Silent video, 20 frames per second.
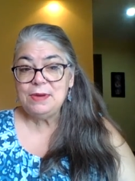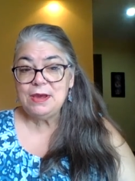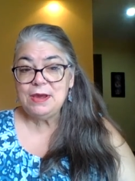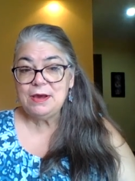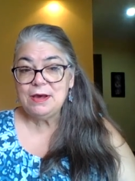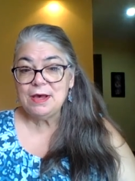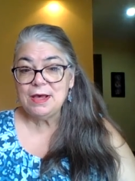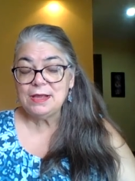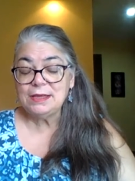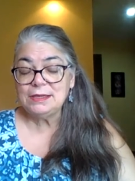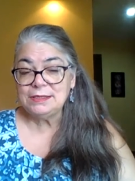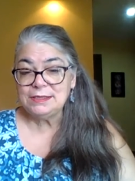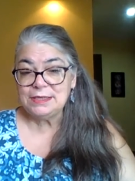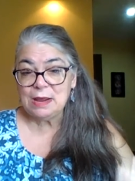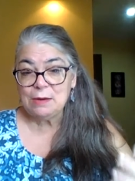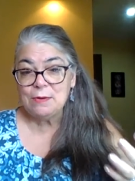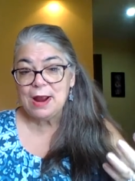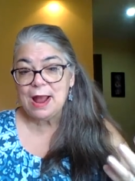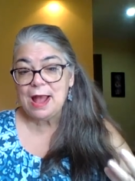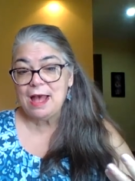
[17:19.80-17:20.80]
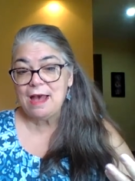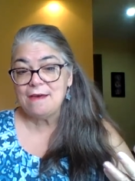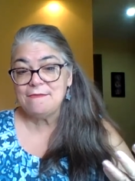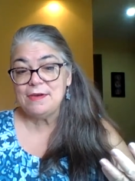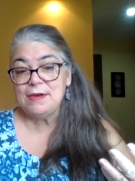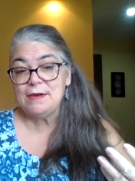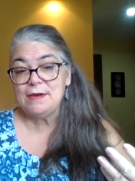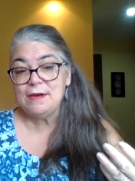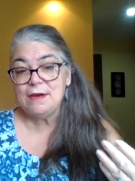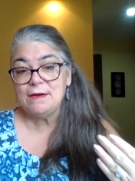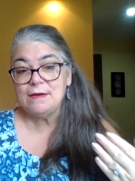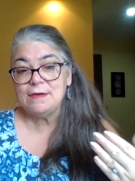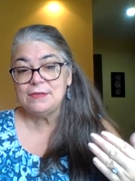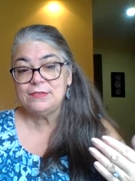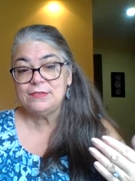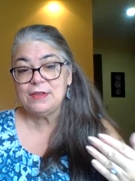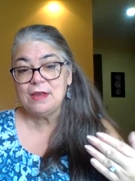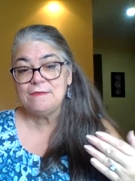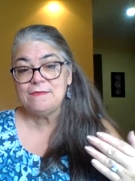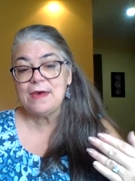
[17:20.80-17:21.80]
because they were having
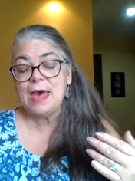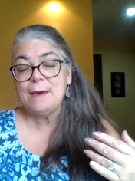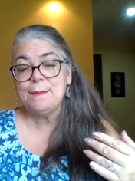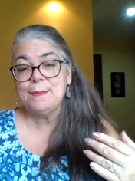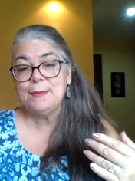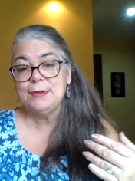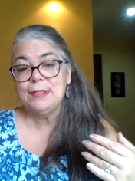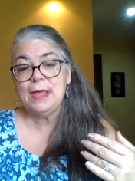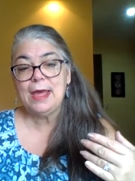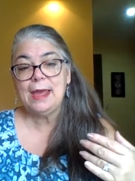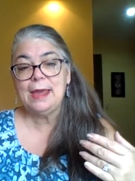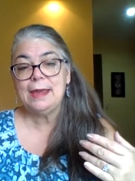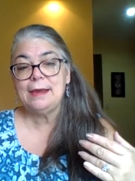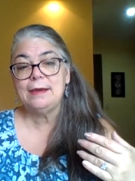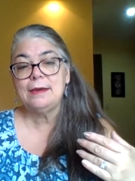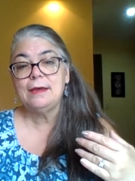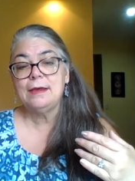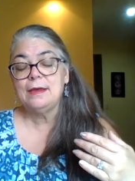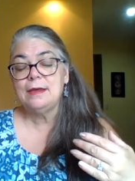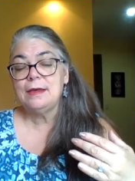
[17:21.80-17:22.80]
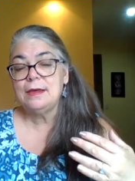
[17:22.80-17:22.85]
stuff happen like